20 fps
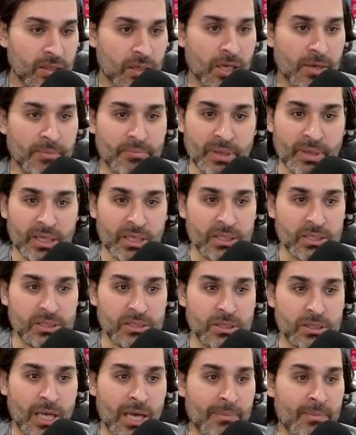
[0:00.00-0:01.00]

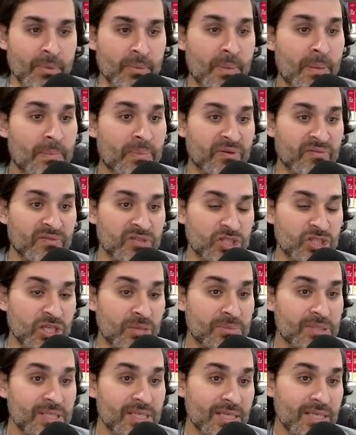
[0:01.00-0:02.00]
because I'm a member of the
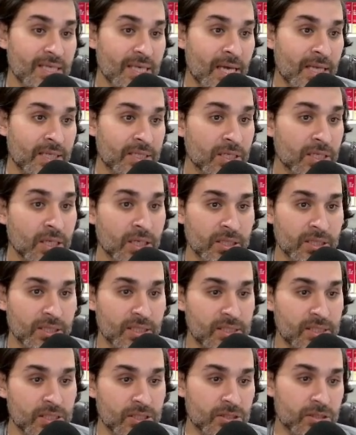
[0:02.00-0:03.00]
GMC. And
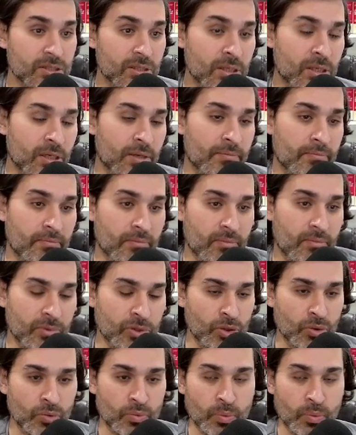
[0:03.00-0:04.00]
this is,
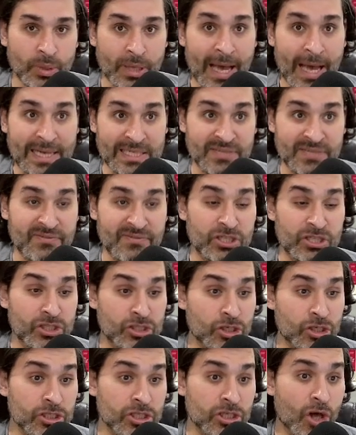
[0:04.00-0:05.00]
we're actively
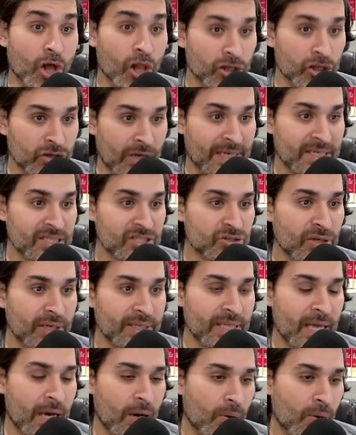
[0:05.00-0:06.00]
discussing all grants right
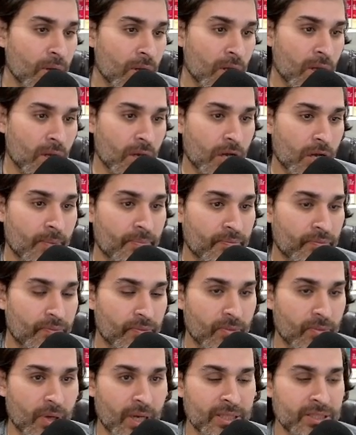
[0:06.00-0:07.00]
now. And
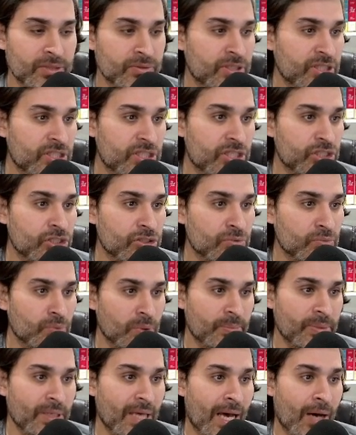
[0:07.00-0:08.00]
a decision will
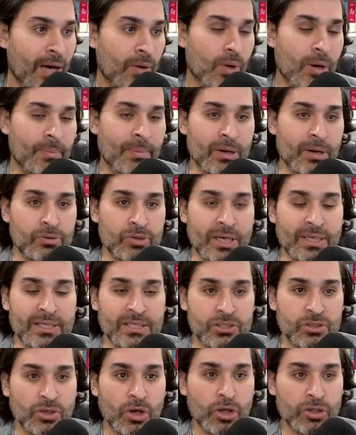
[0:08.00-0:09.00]
be out about
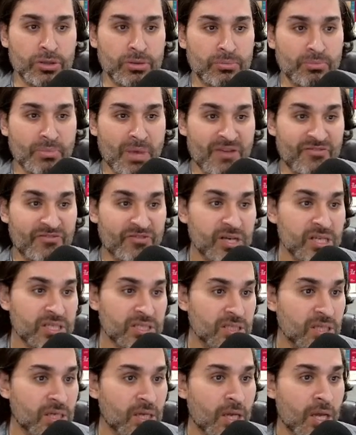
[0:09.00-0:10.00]
grants on May
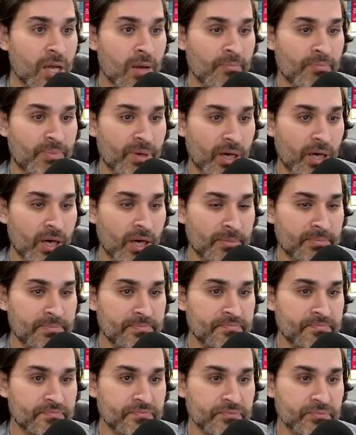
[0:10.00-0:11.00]
1st. But
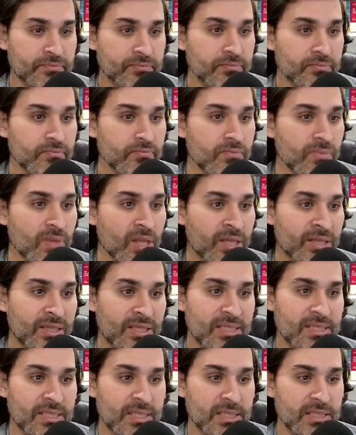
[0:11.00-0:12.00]

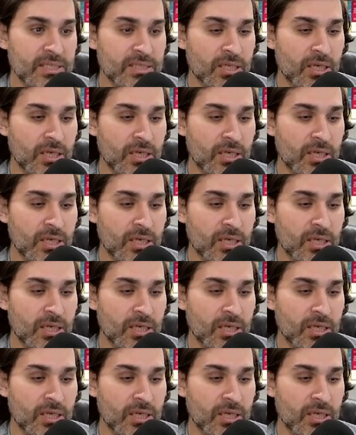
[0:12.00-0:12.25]
this is